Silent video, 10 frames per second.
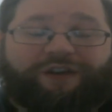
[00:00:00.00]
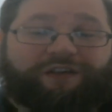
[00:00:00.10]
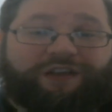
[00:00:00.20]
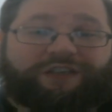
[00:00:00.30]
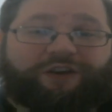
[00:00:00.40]
There
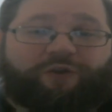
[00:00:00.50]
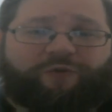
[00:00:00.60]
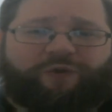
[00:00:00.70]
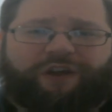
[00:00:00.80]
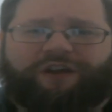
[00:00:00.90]
is no
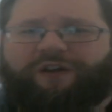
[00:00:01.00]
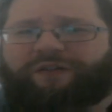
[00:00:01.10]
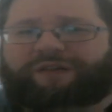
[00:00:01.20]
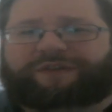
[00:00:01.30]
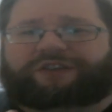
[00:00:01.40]
quick, oh,
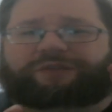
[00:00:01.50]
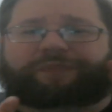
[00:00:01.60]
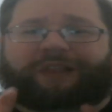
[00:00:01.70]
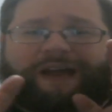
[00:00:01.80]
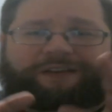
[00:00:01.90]
let me just
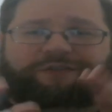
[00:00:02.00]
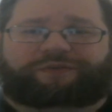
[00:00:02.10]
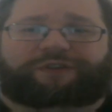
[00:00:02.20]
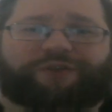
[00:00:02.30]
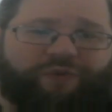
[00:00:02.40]
blast
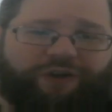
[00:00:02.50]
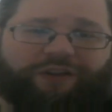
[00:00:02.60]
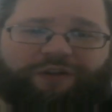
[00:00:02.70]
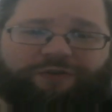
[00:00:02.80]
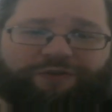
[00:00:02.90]
through this
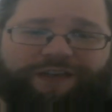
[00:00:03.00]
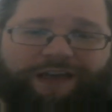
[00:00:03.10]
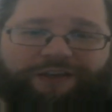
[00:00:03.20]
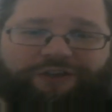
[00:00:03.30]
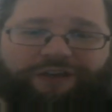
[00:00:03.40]
one little
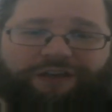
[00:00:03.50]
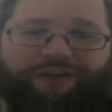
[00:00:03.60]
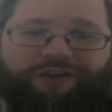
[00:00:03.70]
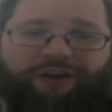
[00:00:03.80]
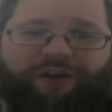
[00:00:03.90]

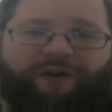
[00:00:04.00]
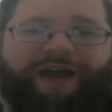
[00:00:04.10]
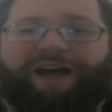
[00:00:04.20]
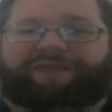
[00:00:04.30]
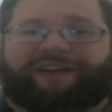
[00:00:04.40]
section,
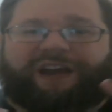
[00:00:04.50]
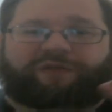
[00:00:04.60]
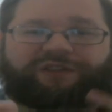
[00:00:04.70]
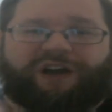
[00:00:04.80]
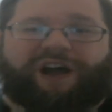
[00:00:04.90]
half an
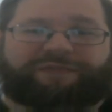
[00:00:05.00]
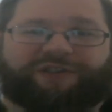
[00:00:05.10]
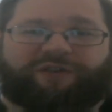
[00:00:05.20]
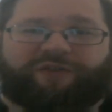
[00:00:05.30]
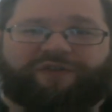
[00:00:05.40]
hour tops
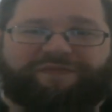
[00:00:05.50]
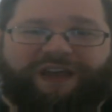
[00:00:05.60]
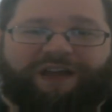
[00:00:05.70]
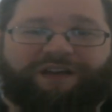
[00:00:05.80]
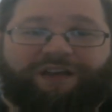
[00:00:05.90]
and I'll go to bed.